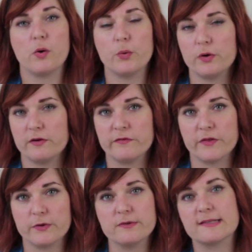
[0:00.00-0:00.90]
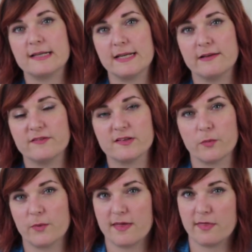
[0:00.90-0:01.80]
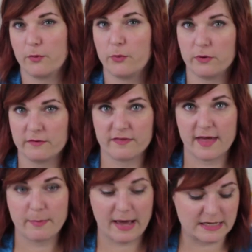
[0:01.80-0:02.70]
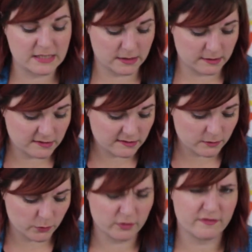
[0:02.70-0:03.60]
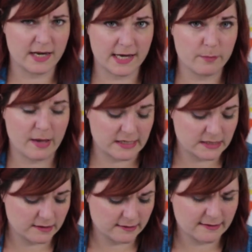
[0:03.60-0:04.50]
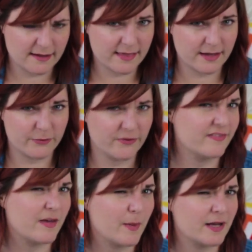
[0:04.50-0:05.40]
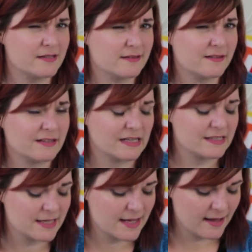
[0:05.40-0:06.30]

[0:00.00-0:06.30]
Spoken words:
all of those sleeves with all of their patterns, all of their knit patterns, I think all of their patterns on it.